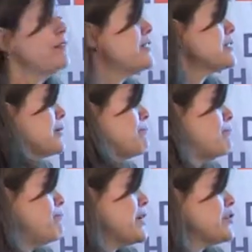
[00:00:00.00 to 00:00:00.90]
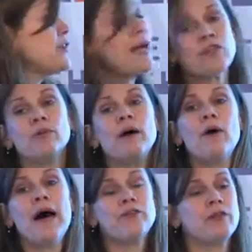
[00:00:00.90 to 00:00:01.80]
This can measure down to
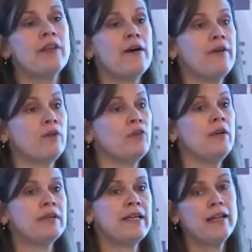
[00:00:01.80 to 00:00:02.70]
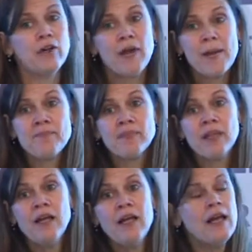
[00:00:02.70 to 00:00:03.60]
1/100th of a kilogram,
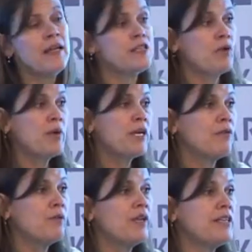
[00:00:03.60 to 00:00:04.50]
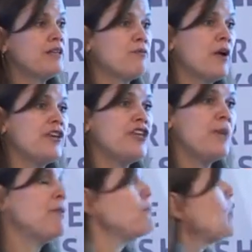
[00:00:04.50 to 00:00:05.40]
and so we can really
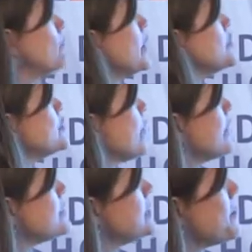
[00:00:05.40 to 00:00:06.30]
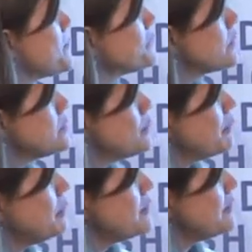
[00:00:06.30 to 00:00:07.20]
differentiate people of all strengths. So
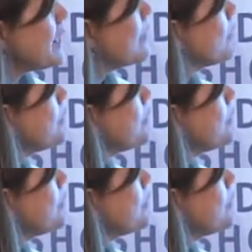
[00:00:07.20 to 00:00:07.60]
we looked at that and